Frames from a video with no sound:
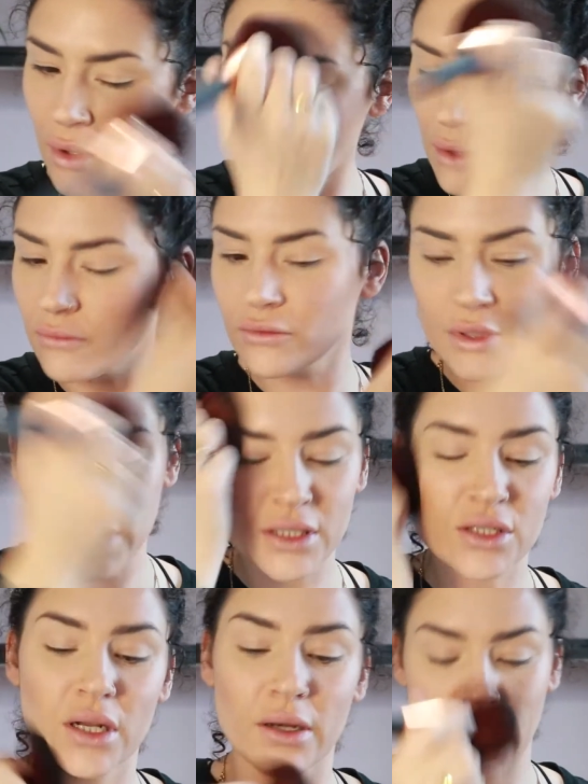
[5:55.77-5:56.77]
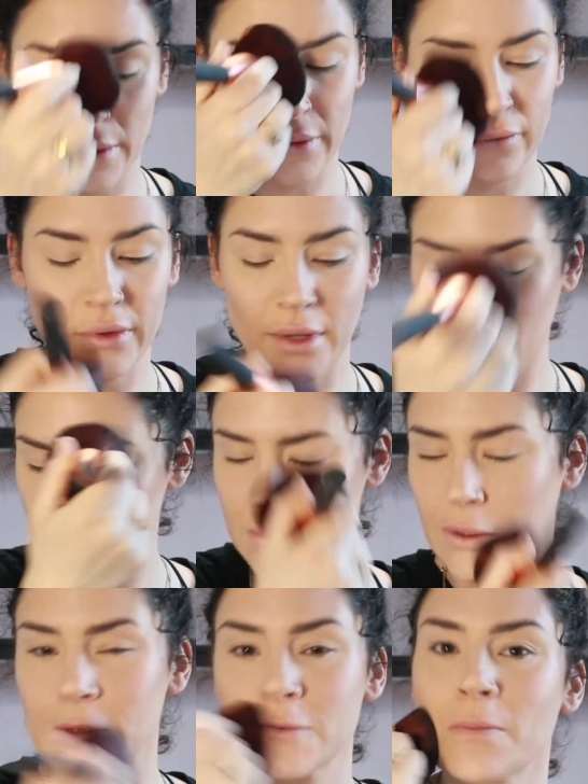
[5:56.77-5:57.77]
And really gently with the
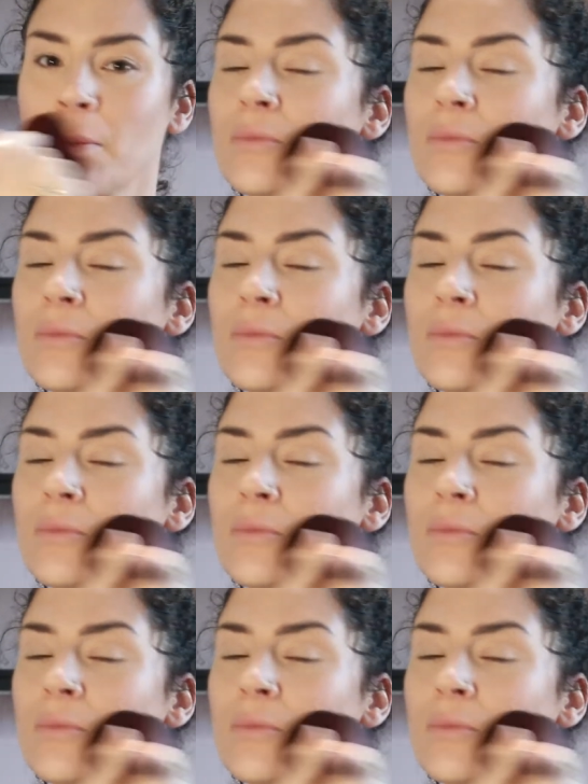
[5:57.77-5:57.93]
excess,